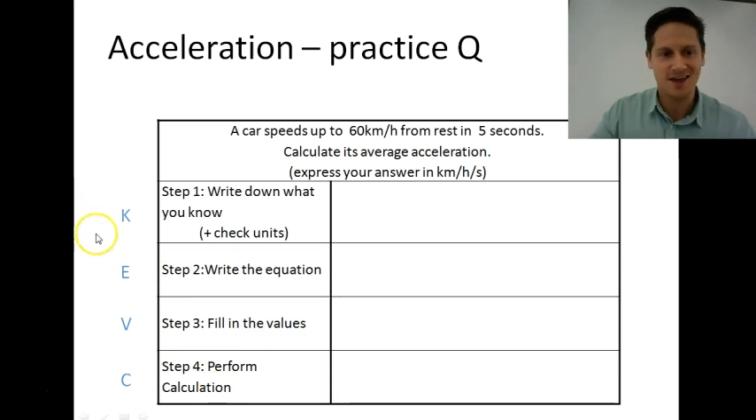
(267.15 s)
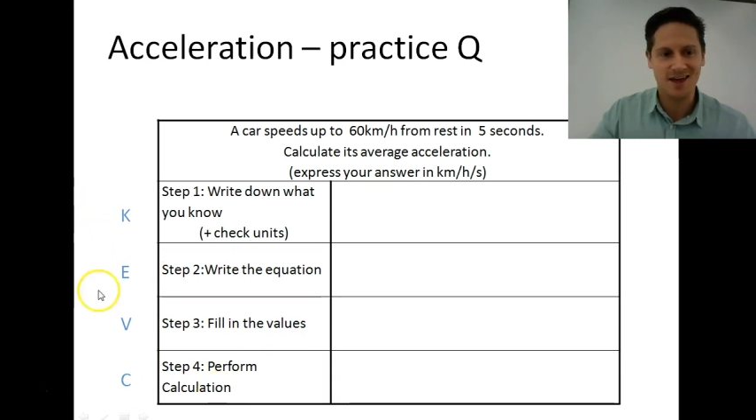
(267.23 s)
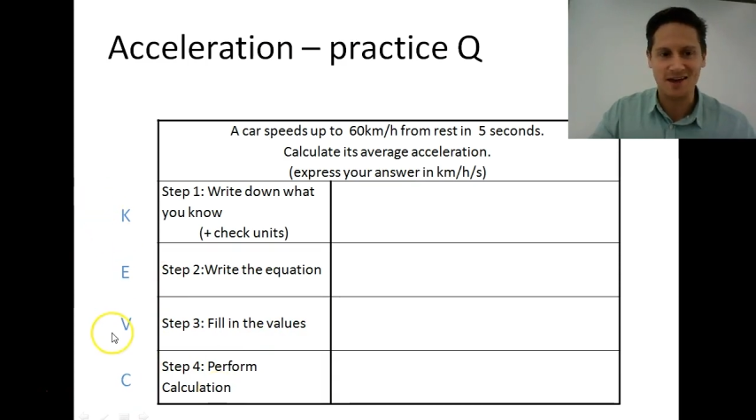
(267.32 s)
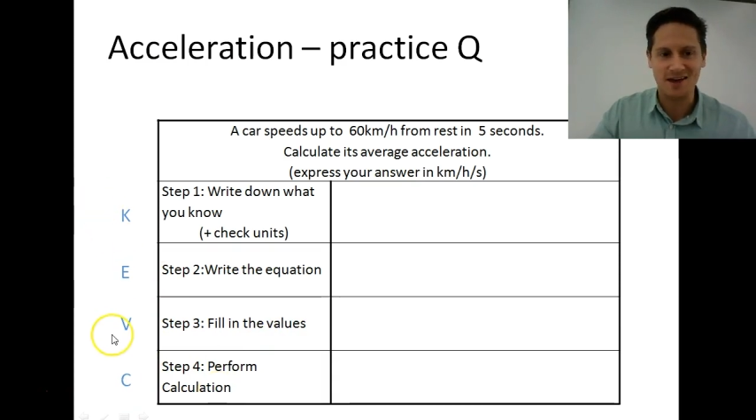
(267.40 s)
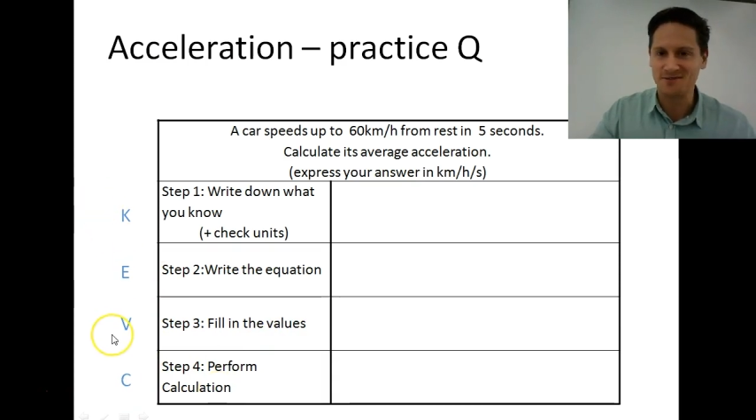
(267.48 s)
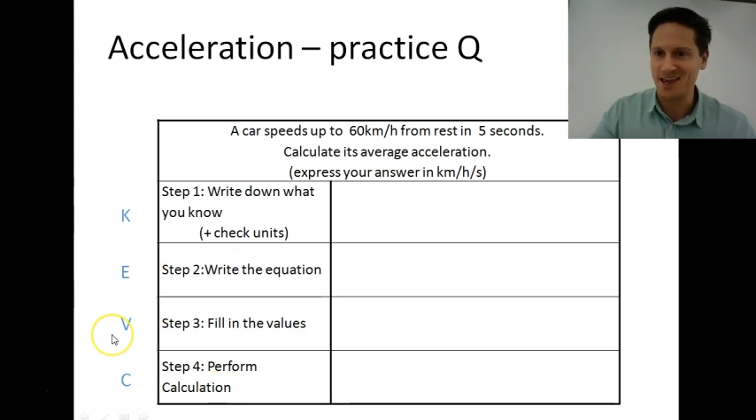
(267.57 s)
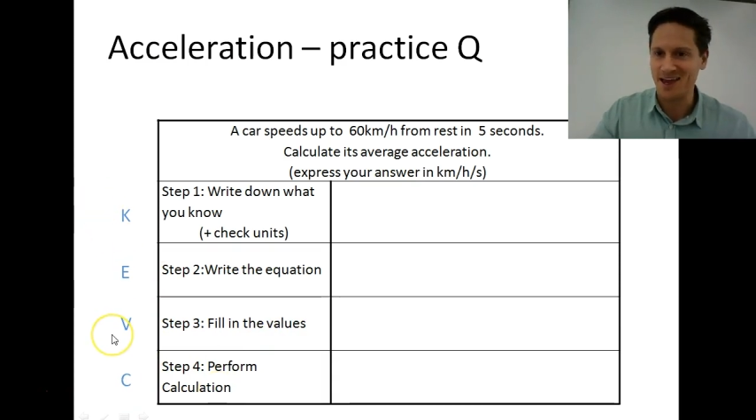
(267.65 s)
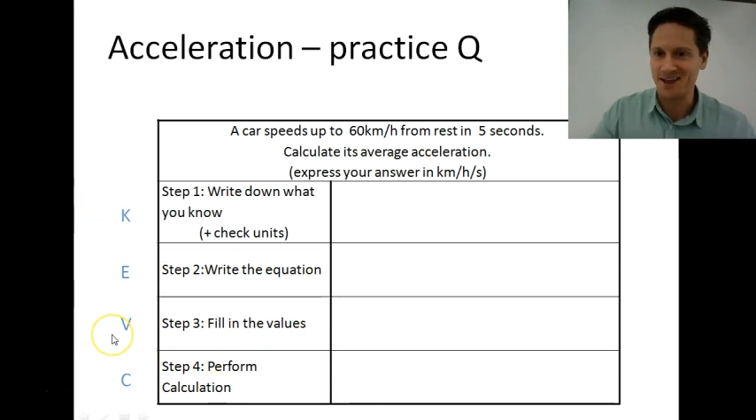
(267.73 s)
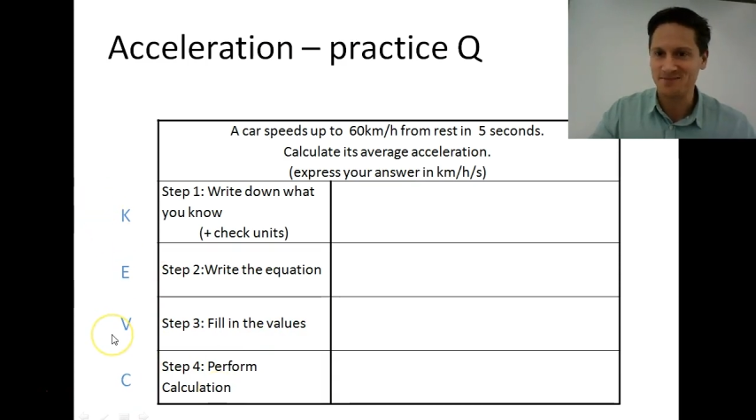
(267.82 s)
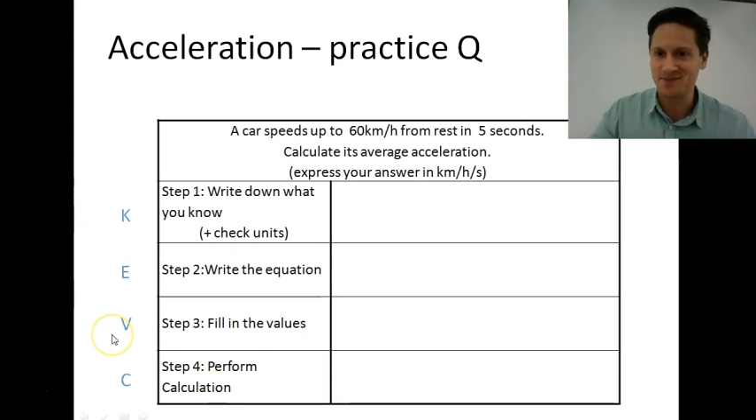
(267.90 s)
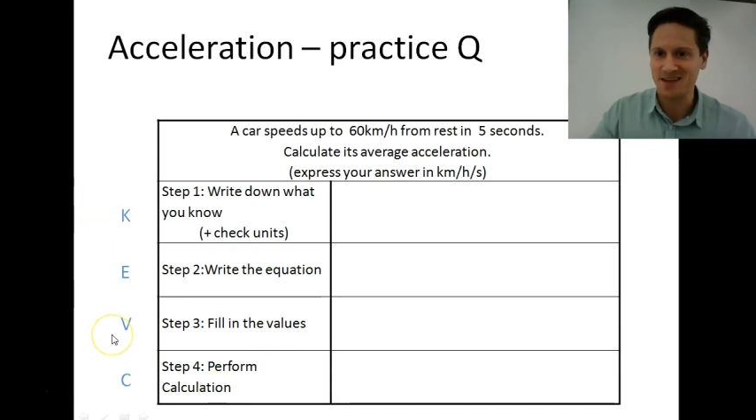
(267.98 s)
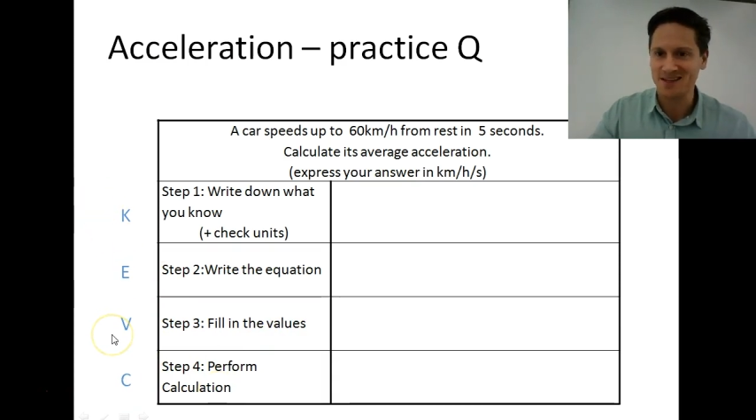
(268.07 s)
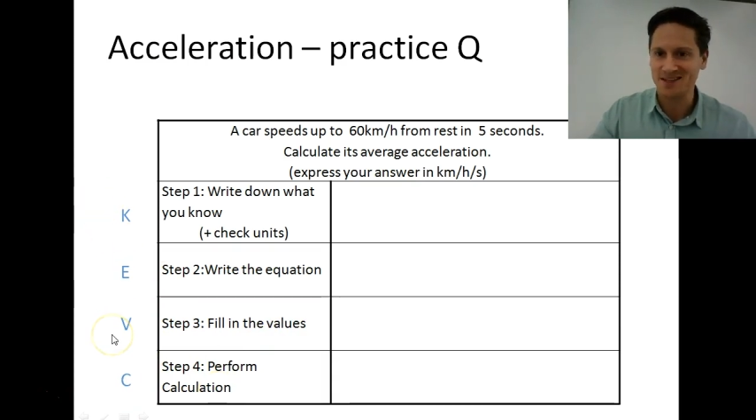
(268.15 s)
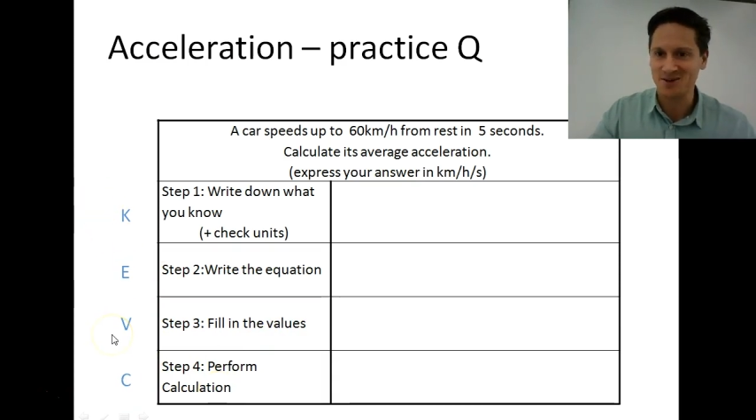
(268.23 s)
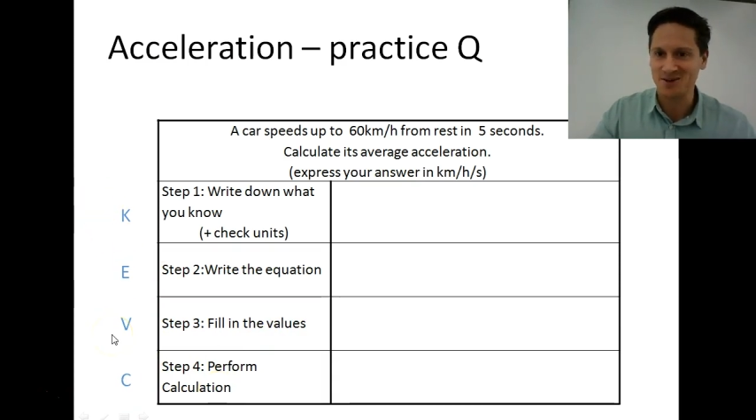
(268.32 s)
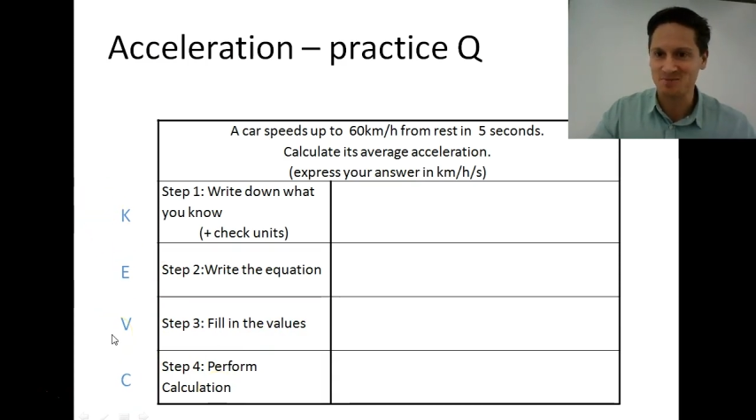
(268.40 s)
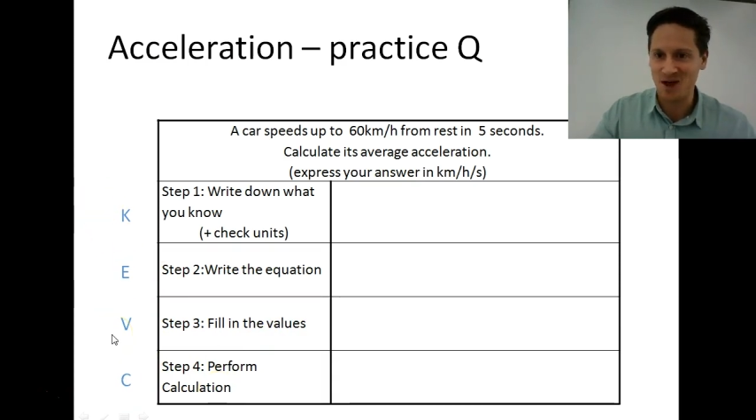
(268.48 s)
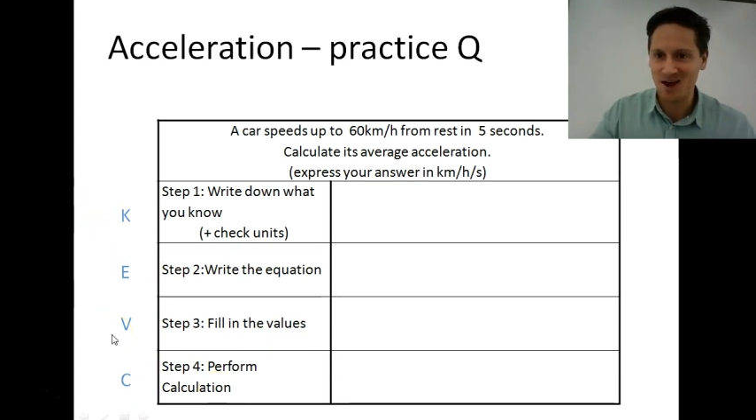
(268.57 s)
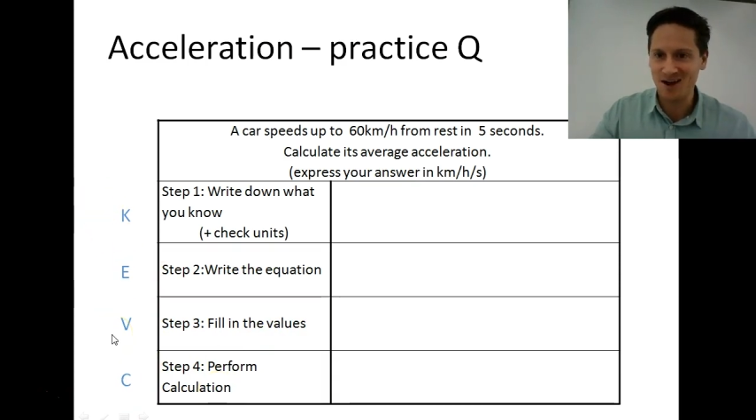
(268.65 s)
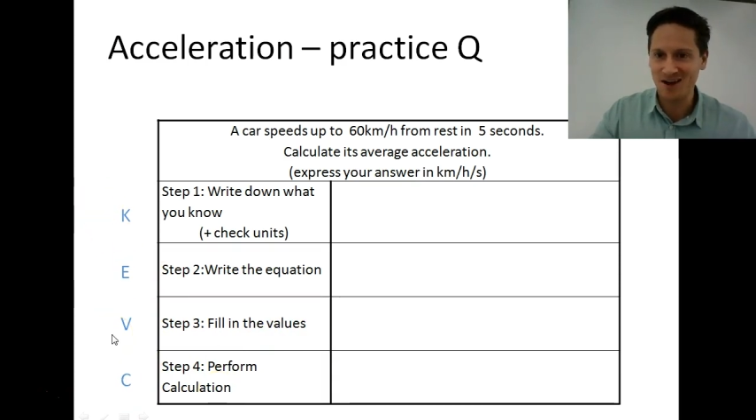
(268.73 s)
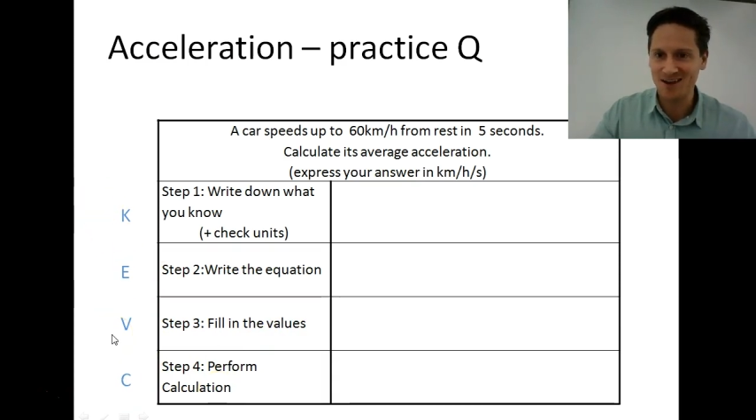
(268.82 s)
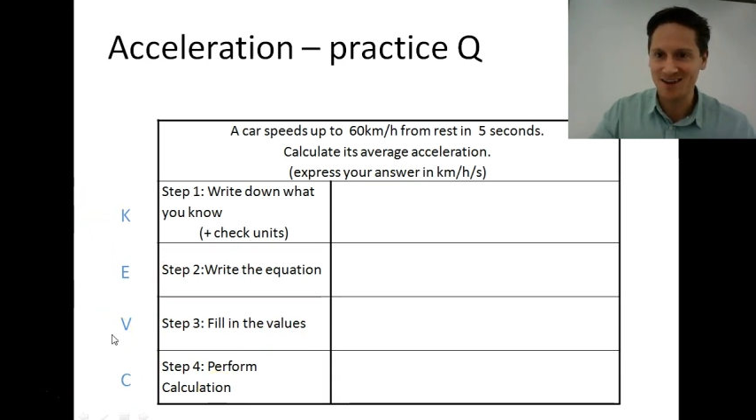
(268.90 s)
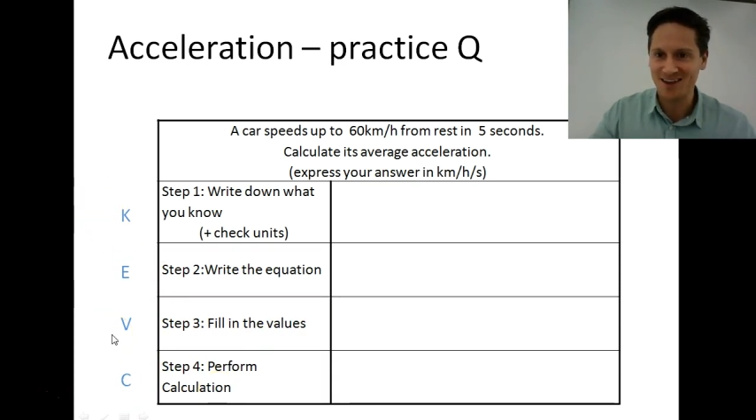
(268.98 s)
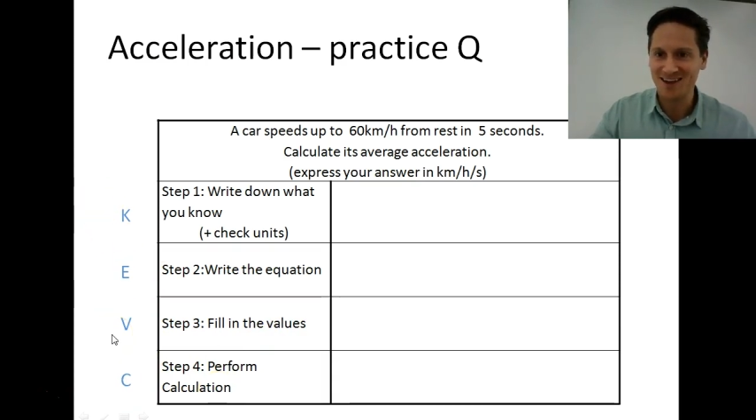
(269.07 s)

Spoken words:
KEVC, he's a good bloke.